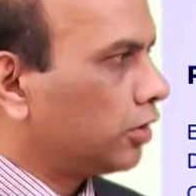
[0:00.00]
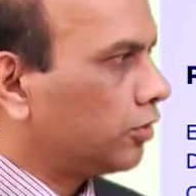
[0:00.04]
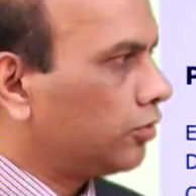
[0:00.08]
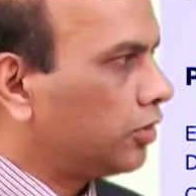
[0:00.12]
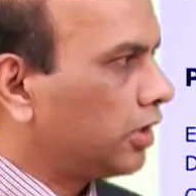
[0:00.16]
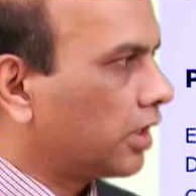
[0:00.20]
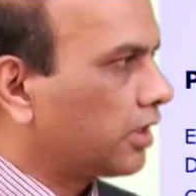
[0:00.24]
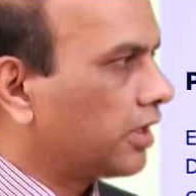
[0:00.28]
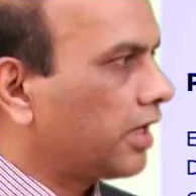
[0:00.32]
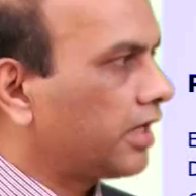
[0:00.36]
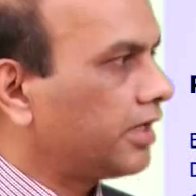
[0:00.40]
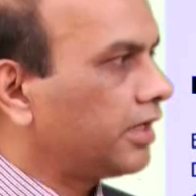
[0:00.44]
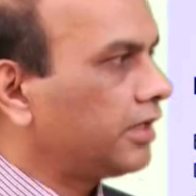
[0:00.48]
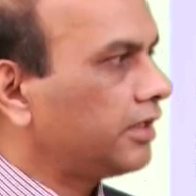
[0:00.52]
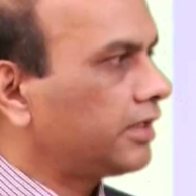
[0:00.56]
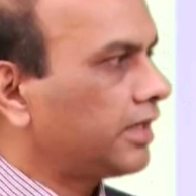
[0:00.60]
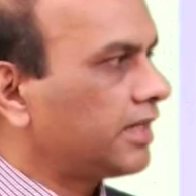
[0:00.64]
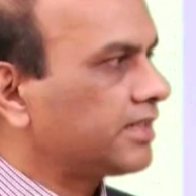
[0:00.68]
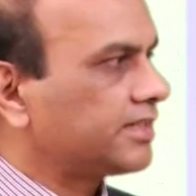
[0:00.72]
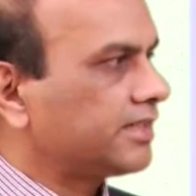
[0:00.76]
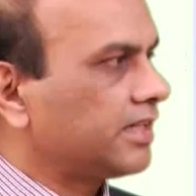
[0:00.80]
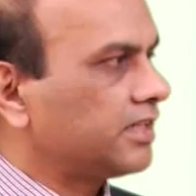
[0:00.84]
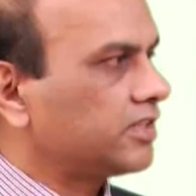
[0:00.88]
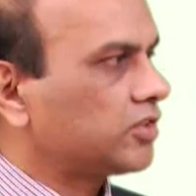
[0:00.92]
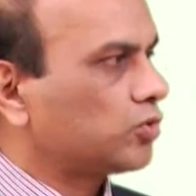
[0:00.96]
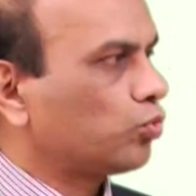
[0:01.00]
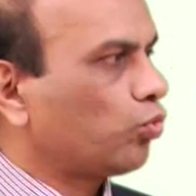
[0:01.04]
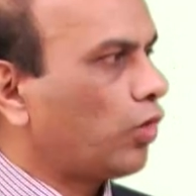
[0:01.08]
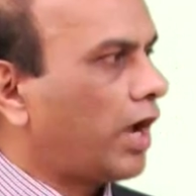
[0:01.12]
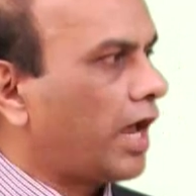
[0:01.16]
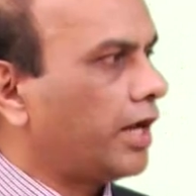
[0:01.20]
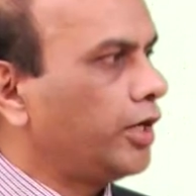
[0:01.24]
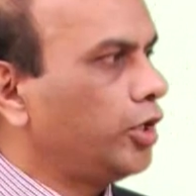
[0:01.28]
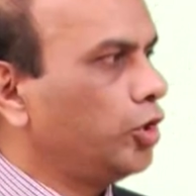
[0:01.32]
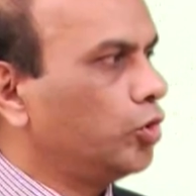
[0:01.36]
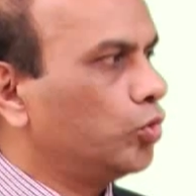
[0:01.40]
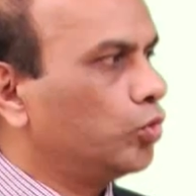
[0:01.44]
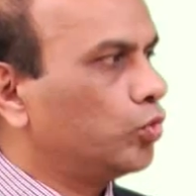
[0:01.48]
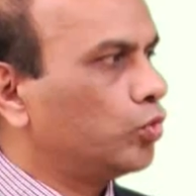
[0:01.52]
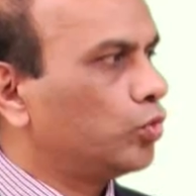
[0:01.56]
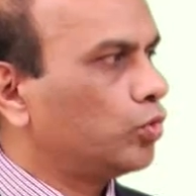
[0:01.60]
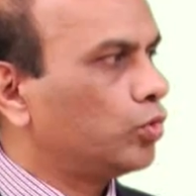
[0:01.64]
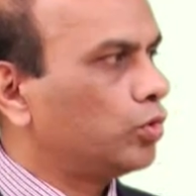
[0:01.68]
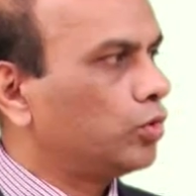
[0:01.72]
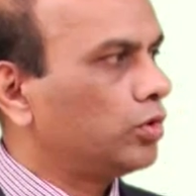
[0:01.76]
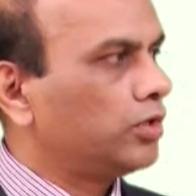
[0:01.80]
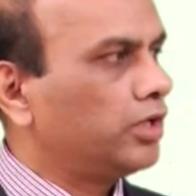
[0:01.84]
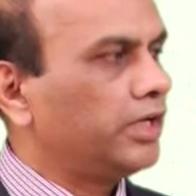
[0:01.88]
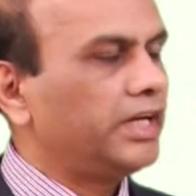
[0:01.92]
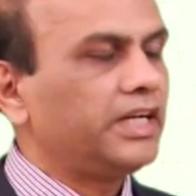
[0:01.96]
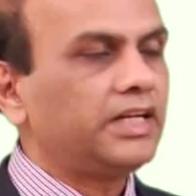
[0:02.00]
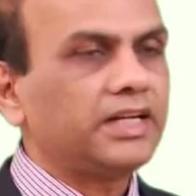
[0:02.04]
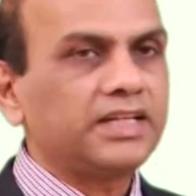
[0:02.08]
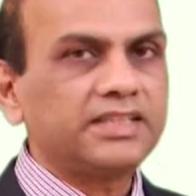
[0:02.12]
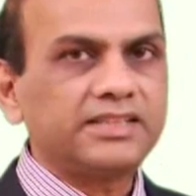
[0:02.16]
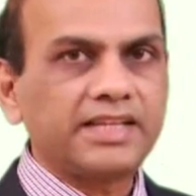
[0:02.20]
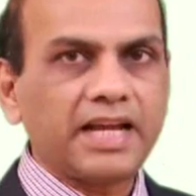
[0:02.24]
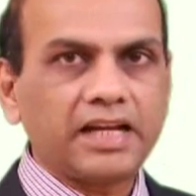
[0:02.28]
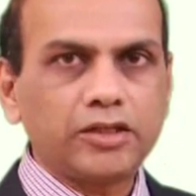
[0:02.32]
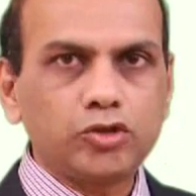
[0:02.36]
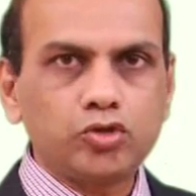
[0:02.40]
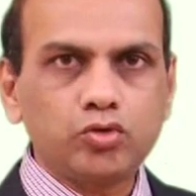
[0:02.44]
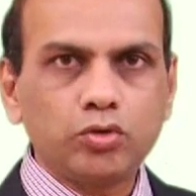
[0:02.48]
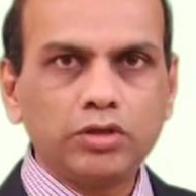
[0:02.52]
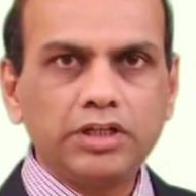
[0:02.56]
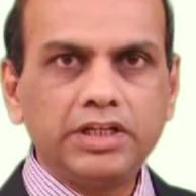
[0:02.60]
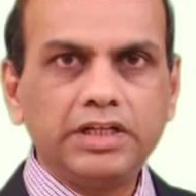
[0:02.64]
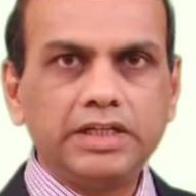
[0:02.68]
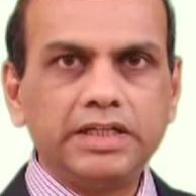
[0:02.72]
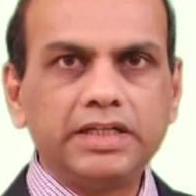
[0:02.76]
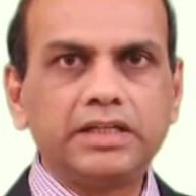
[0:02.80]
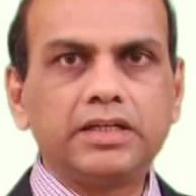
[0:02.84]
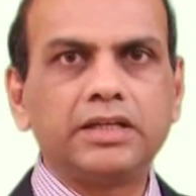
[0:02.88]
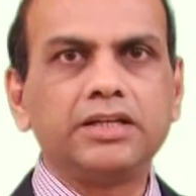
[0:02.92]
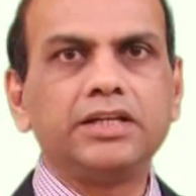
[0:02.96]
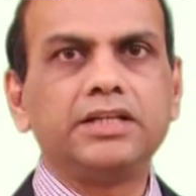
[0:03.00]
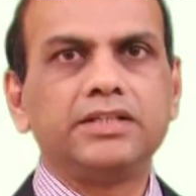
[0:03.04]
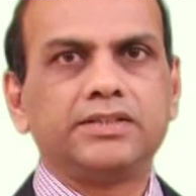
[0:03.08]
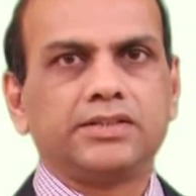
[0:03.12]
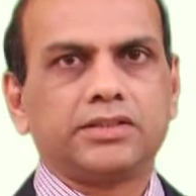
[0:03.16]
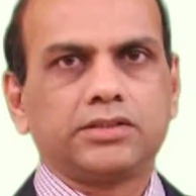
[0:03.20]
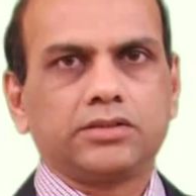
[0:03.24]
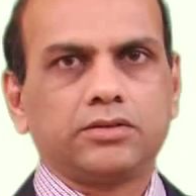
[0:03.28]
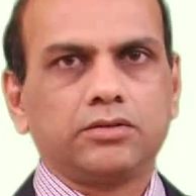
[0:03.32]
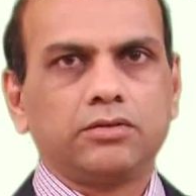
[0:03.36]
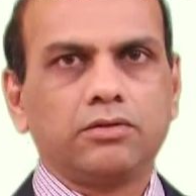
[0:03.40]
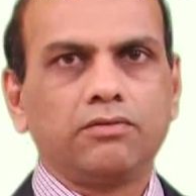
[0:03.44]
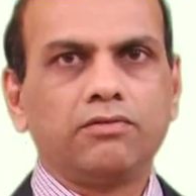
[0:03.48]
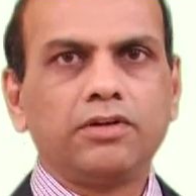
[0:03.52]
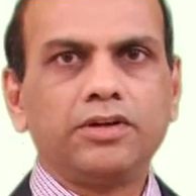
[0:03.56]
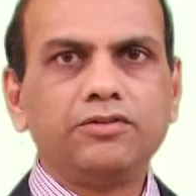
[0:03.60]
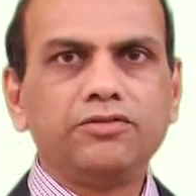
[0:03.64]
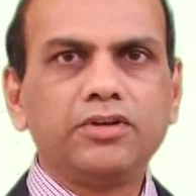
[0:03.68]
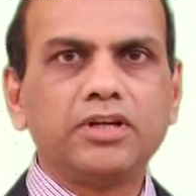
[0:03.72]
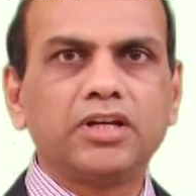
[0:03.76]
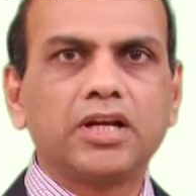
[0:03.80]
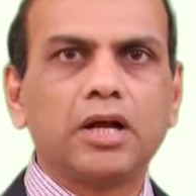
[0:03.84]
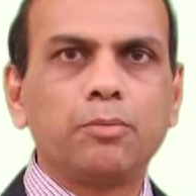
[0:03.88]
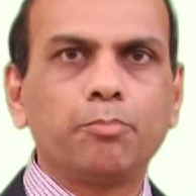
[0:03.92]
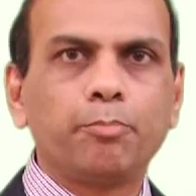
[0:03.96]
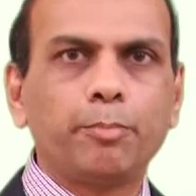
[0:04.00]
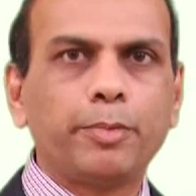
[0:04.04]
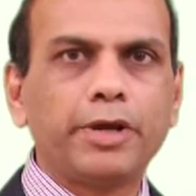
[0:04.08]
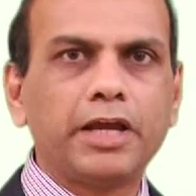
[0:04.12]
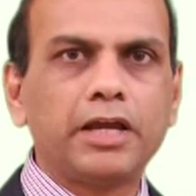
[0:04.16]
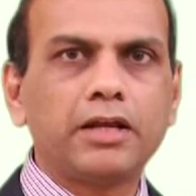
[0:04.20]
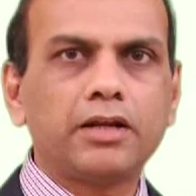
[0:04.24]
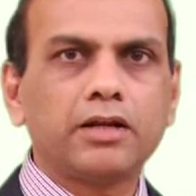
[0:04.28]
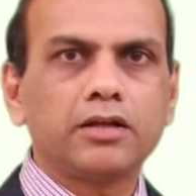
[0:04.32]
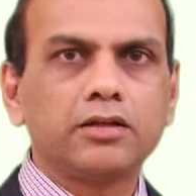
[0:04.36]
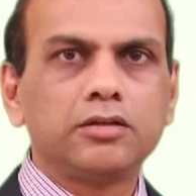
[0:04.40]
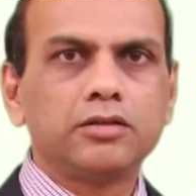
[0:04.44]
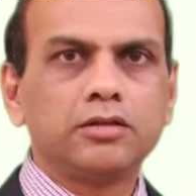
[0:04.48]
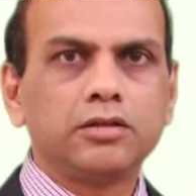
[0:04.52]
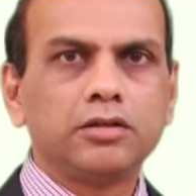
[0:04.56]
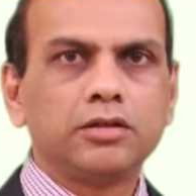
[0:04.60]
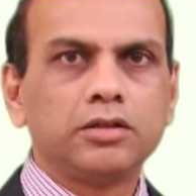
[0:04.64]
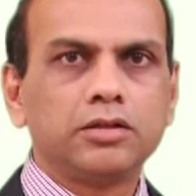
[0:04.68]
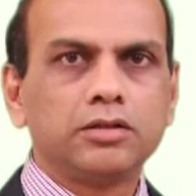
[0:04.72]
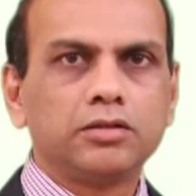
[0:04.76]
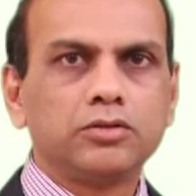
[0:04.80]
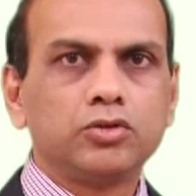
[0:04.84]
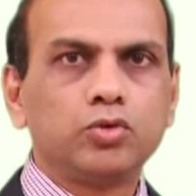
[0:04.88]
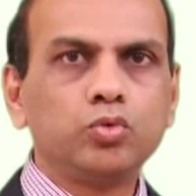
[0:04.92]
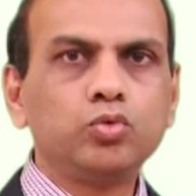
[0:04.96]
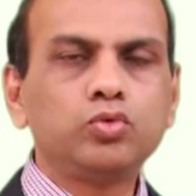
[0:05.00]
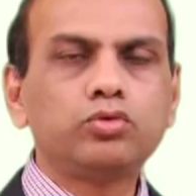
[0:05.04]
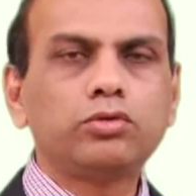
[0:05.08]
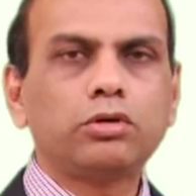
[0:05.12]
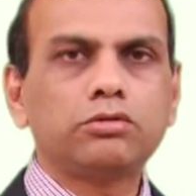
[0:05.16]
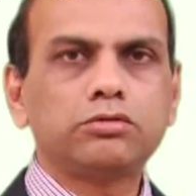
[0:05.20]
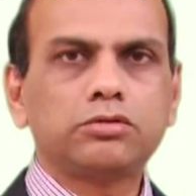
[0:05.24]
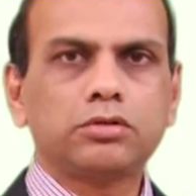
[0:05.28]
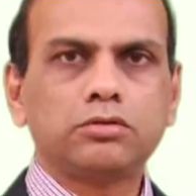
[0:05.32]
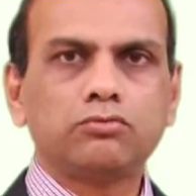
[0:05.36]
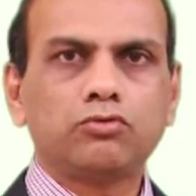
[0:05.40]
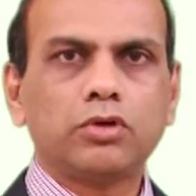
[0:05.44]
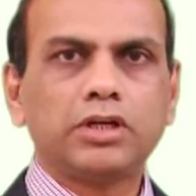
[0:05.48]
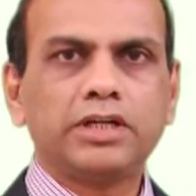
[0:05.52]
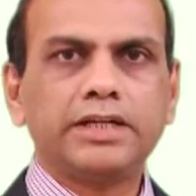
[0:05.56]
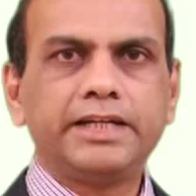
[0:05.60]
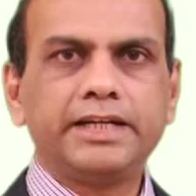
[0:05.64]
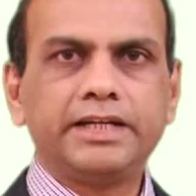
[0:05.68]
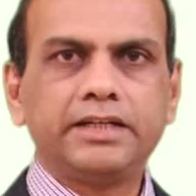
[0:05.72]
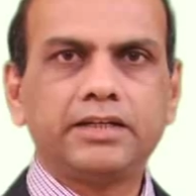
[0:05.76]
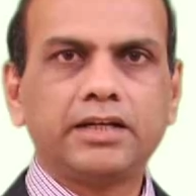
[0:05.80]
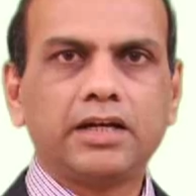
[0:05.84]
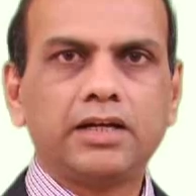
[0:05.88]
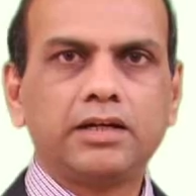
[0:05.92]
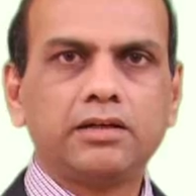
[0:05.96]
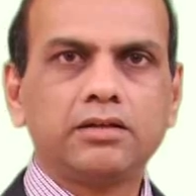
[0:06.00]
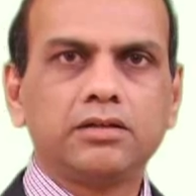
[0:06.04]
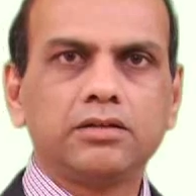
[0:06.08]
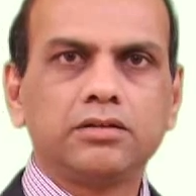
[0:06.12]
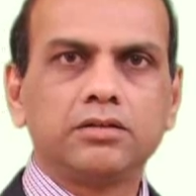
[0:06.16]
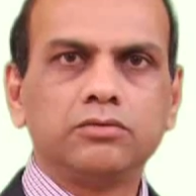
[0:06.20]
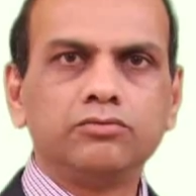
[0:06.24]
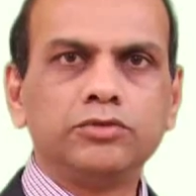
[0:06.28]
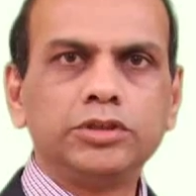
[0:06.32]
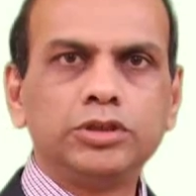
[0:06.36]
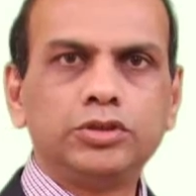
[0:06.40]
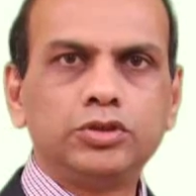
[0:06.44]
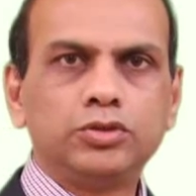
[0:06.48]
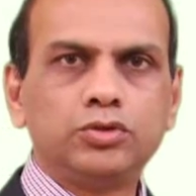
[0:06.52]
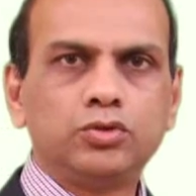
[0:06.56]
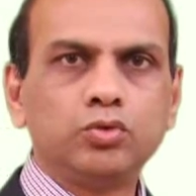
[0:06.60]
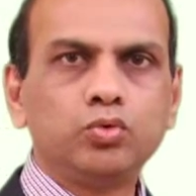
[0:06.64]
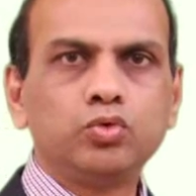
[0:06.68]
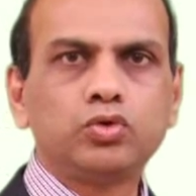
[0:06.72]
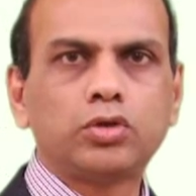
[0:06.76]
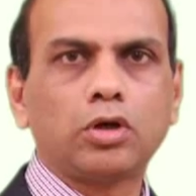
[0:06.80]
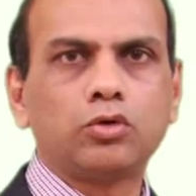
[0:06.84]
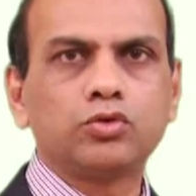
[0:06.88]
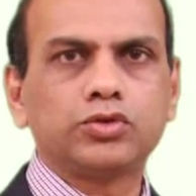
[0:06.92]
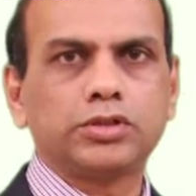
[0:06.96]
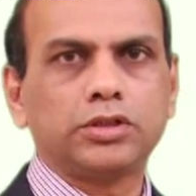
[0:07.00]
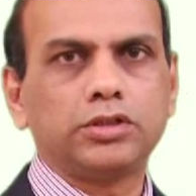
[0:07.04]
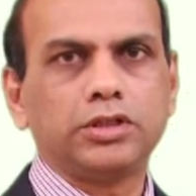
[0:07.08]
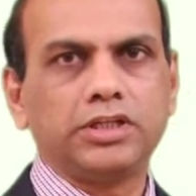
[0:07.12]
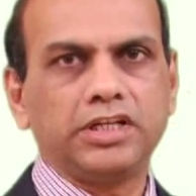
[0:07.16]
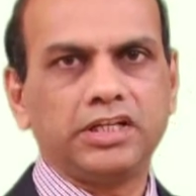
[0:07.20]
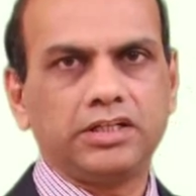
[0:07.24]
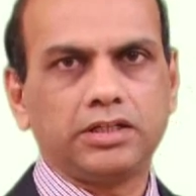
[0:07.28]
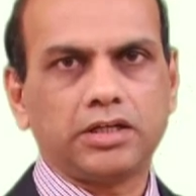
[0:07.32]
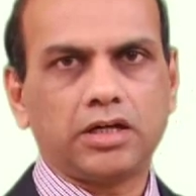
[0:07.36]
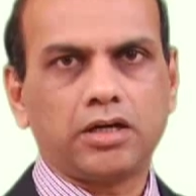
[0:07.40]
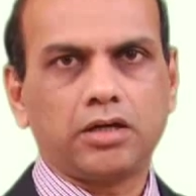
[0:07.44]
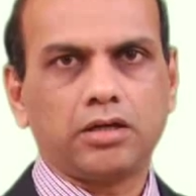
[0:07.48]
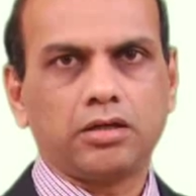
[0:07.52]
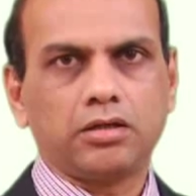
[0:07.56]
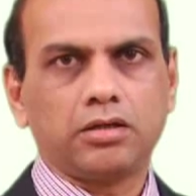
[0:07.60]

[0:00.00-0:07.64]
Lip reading: the current assets value, it has actually decreased when we compare 2001 data with 2000 data.